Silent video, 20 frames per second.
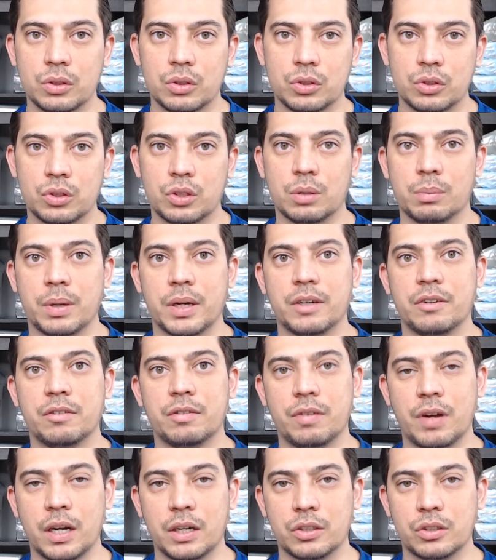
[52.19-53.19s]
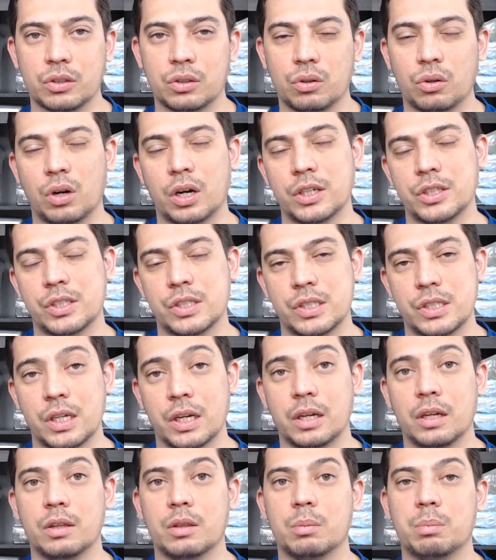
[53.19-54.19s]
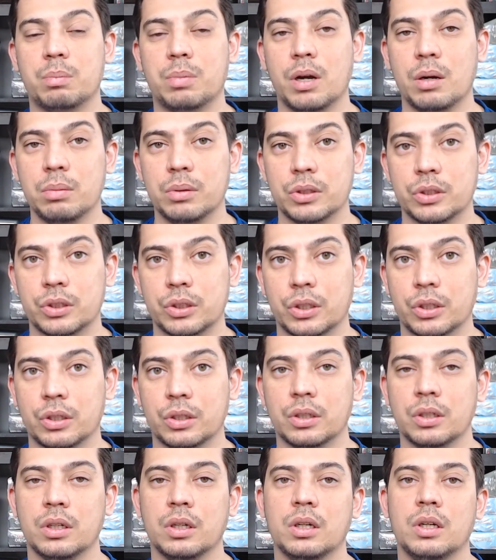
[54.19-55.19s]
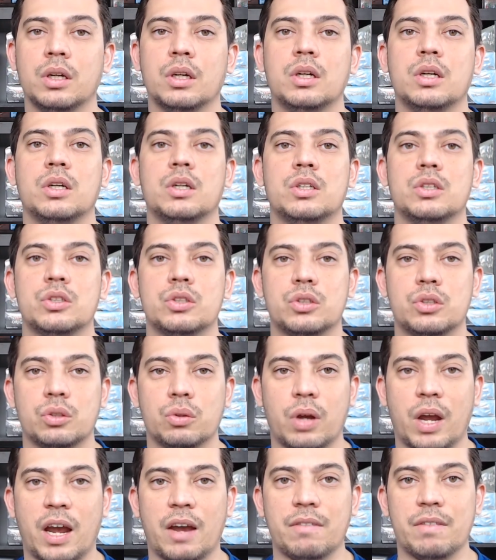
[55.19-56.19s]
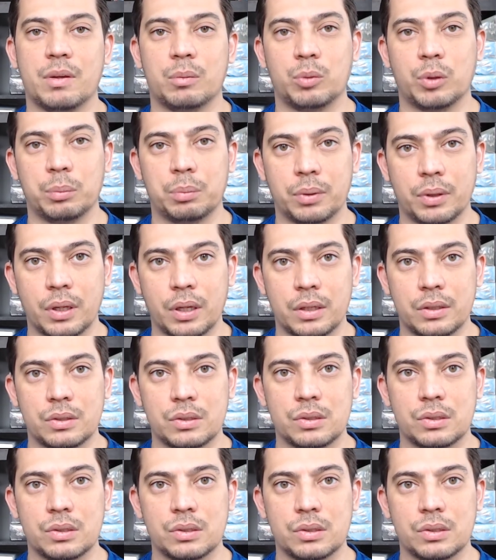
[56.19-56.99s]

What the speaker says: to the manufacturer, or I should say the publisher, to have them replaced.